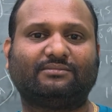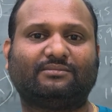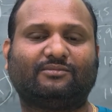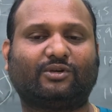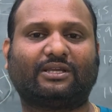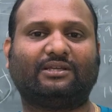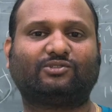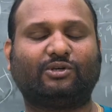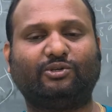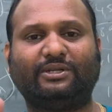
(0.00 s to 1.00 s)
Okay,
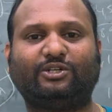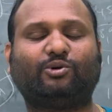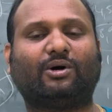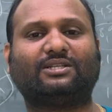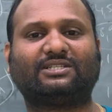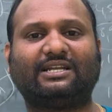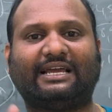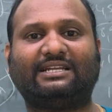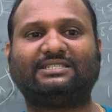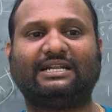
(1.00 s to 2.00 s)
so you need to consider
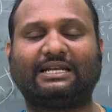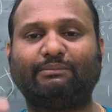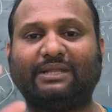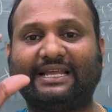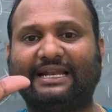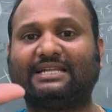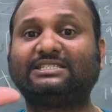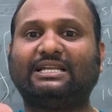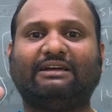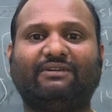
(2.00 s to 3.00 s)
hydrogen atom, that
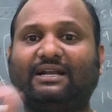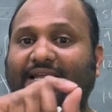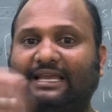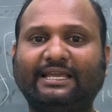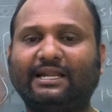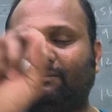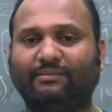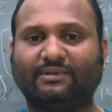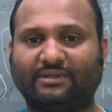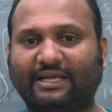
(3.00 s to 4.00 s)
energy level diagram
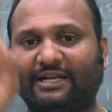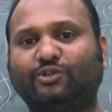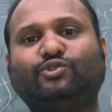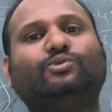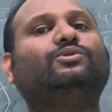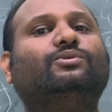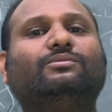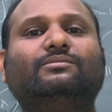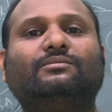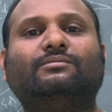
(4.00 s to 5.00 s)
that you should
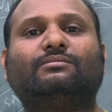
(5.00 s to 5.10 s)
know.